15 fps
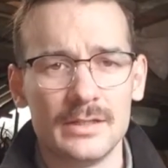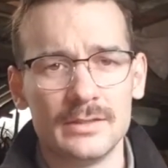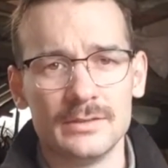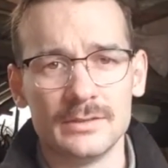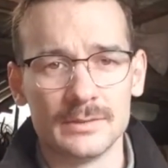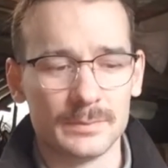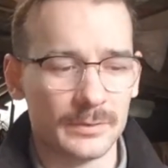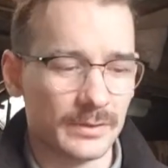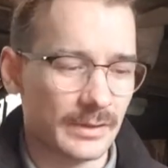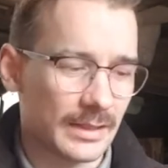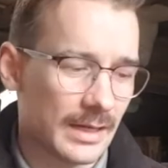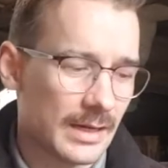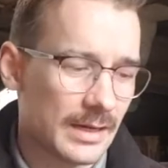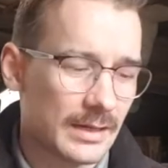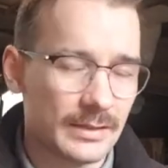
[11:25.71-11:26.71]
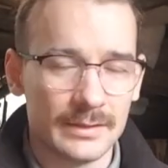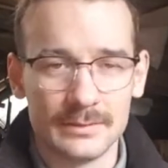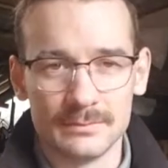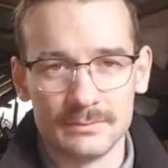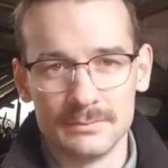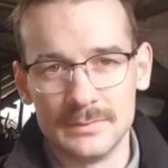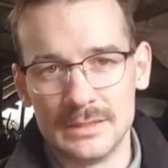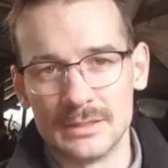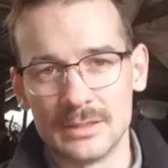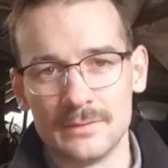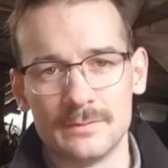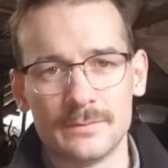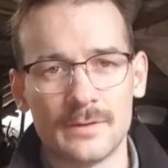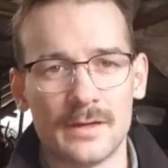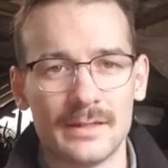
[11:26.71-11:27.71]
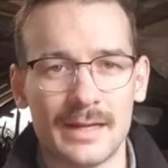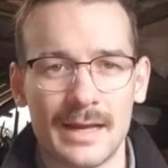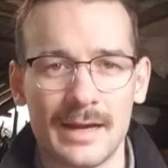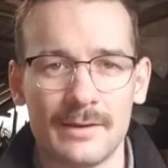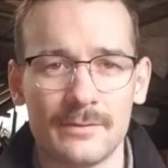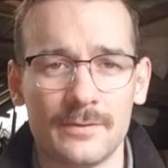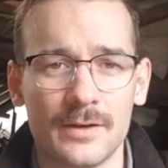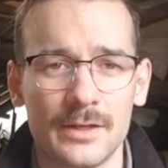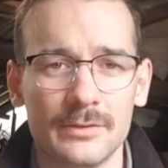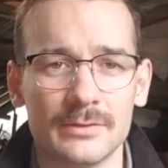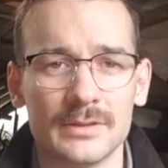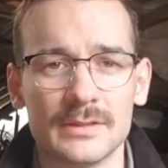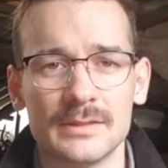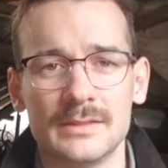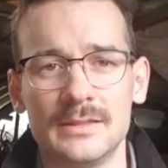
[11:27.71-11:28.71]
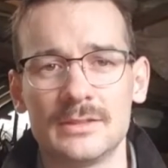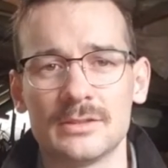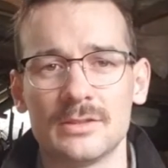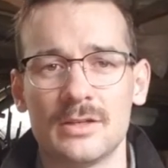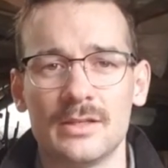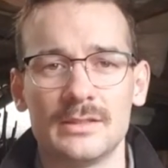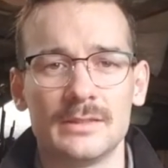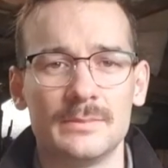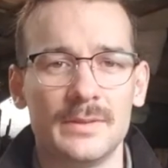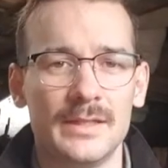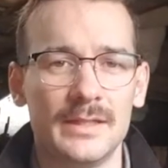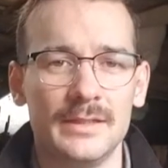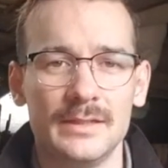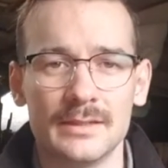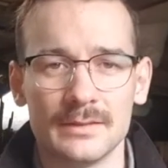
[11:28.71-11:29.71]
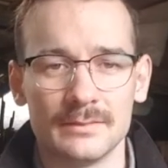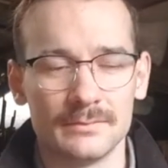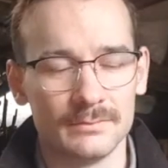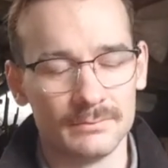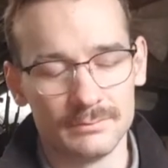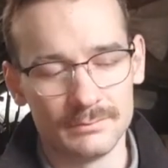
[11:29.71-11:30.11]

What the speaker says: just put the card and, you know, find out how far you want the stitch line to be, and